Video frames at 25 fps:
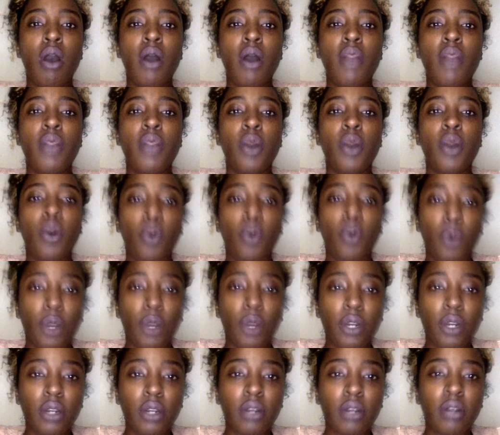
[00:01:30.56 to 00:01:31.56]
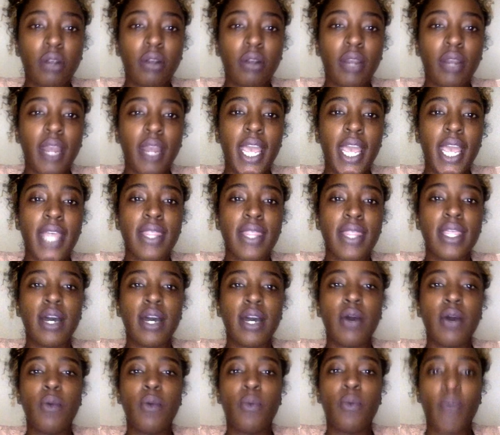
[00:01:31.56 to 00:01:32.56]
the order and
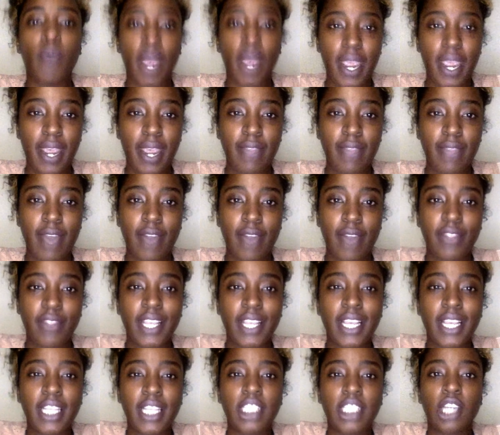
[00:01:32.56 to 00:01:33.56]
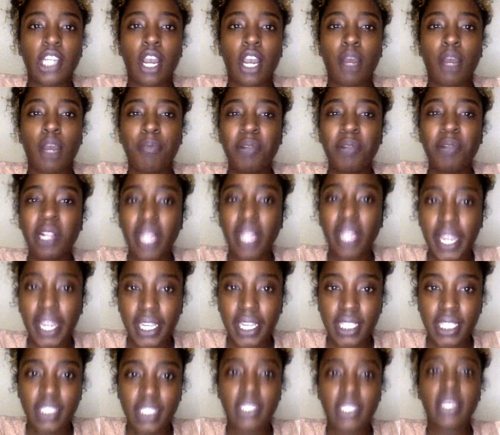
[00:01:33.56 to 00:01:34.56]
the way that things are
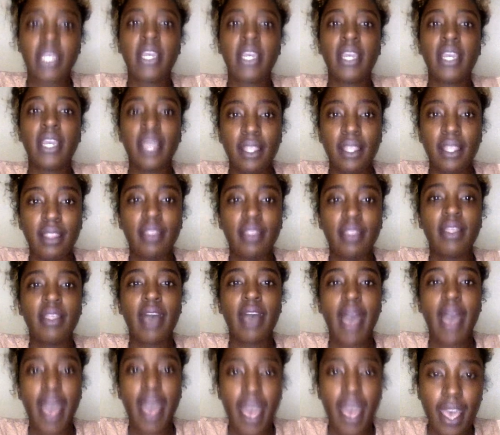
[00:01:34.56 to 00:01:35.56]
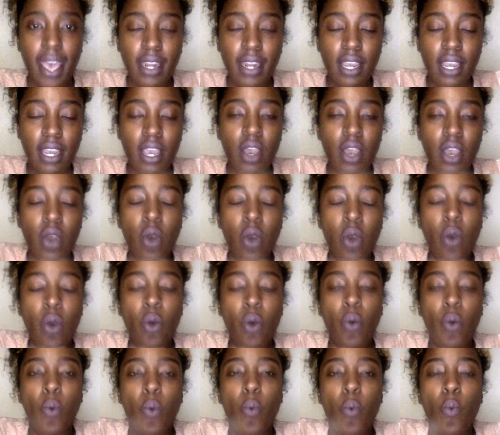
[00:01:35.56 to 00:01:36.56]
placed in the ad.
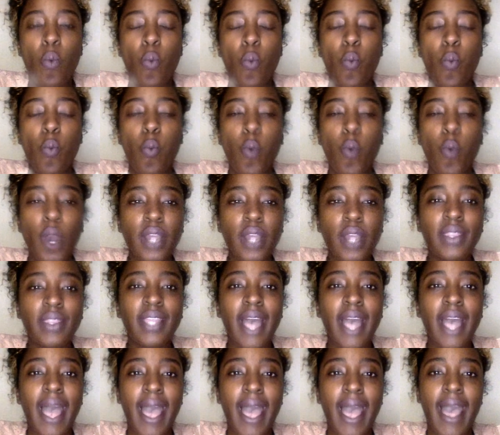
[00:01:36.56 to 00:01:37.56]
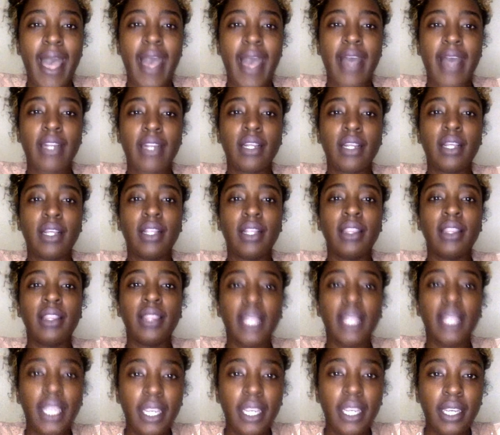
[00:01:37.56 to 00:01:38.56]
Would the ad
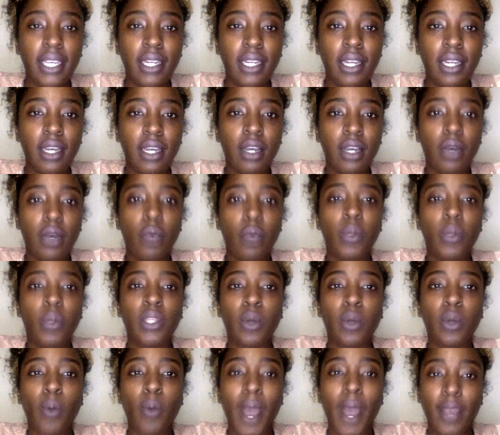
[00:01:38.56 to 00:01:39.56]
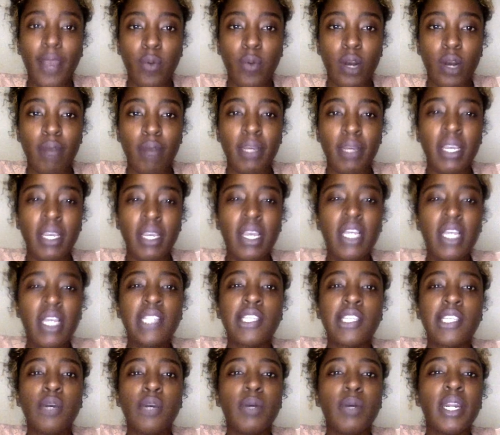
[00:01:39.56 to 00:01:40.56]
lead with a white woman?
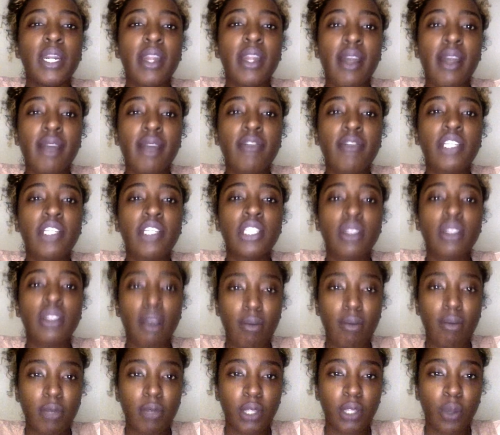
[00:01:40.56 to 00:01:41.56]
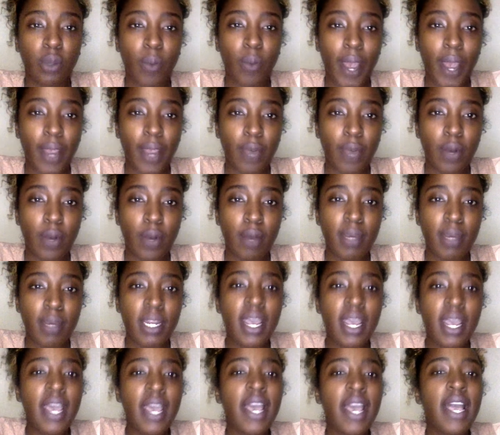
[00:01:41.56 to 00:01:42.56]
So would it ever start with a white
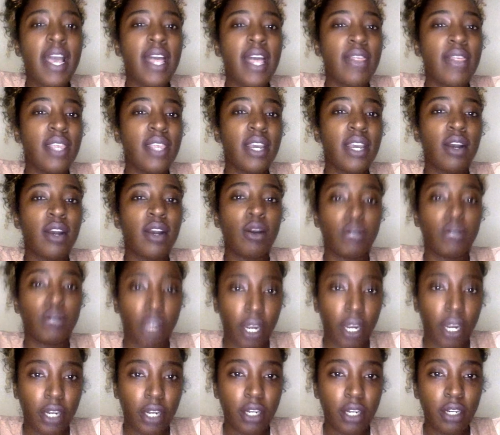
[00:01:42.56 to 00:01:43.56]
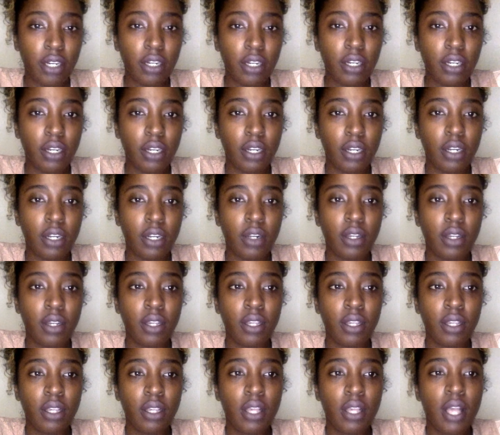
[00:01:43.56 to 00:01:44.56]
woman and then go darker
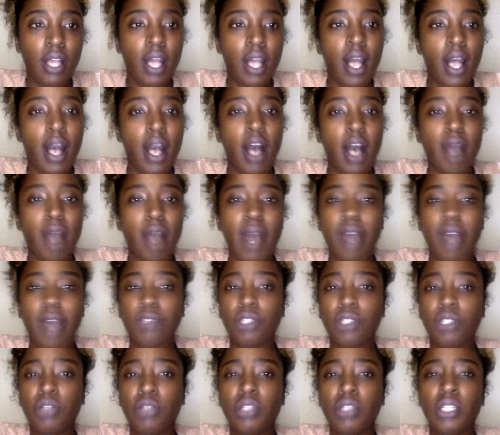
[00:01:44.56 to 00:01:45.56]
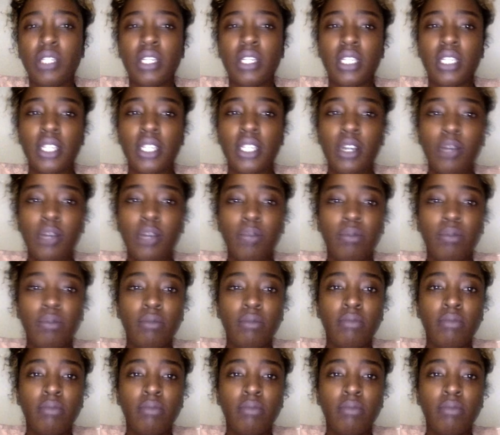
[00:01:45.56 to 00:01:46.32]
after using the soap?